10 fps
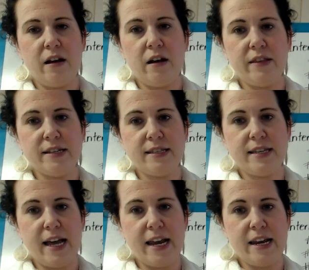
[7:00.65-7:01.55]
the
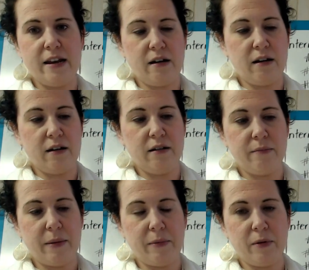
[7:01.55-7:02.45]
side here,
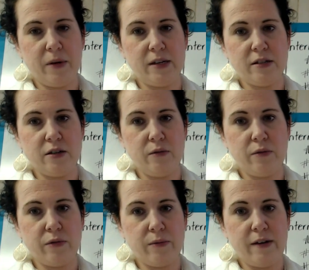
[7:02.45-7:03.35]
remember 1, 2,
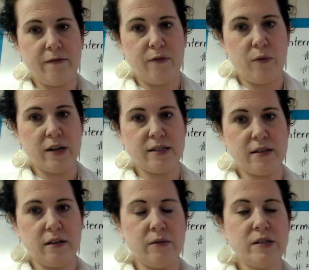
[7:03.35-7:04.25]
3, 4. It's the
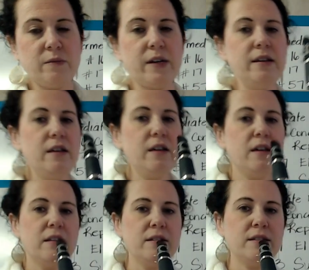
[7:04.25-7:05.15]
lowest one.
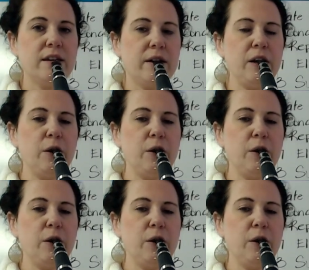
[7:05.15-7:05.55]
Let's hear it.